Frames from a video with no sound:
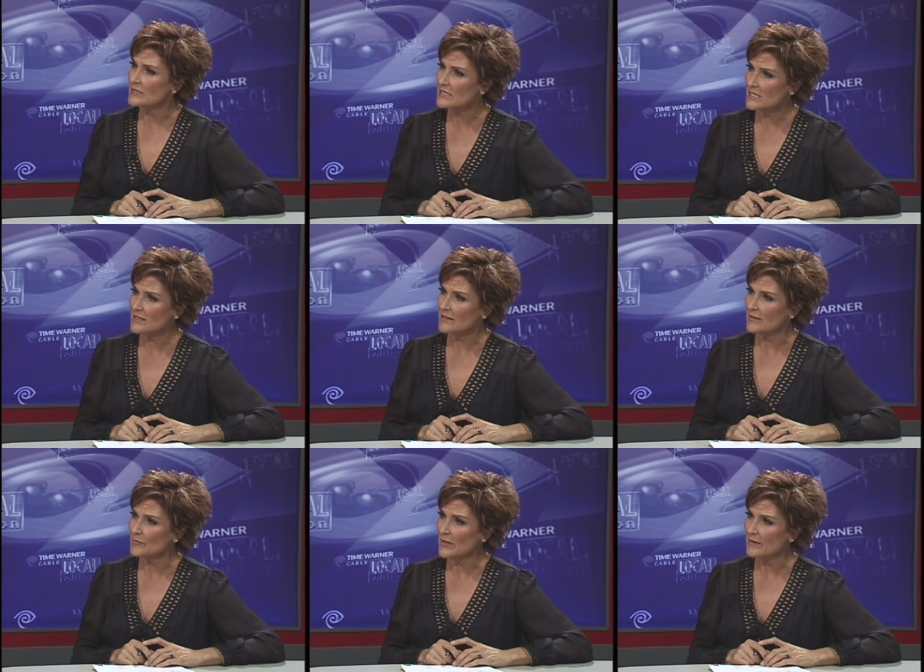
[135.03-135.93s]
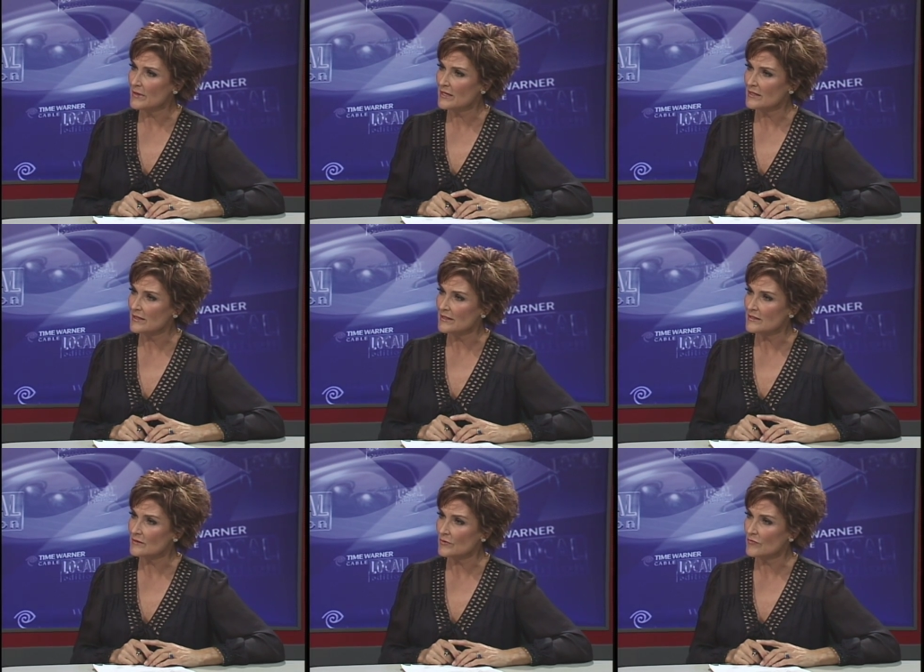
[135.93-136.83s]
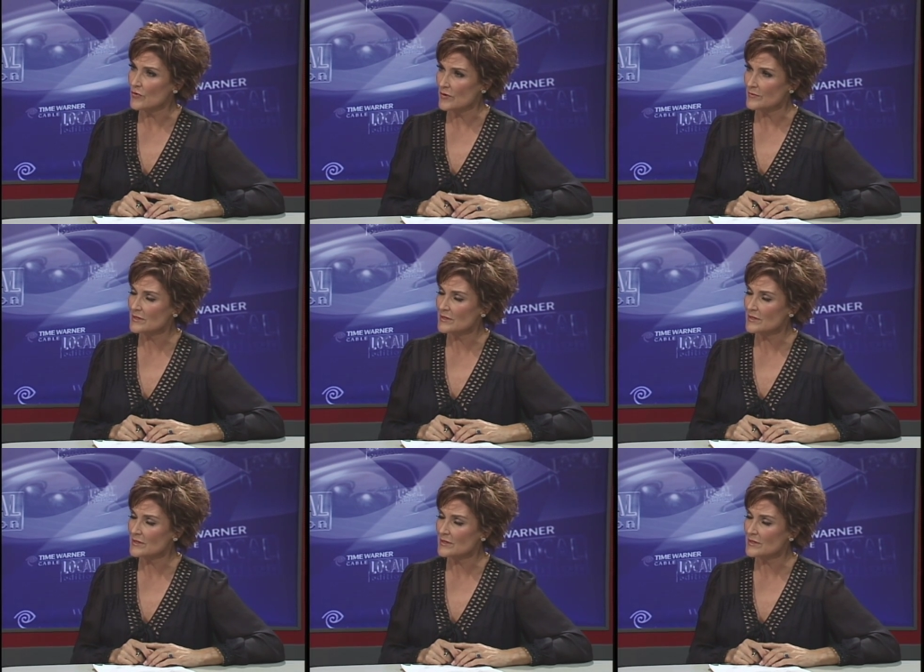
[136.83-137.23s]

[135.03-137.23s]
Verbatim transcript: to see by making these reforms? Well, they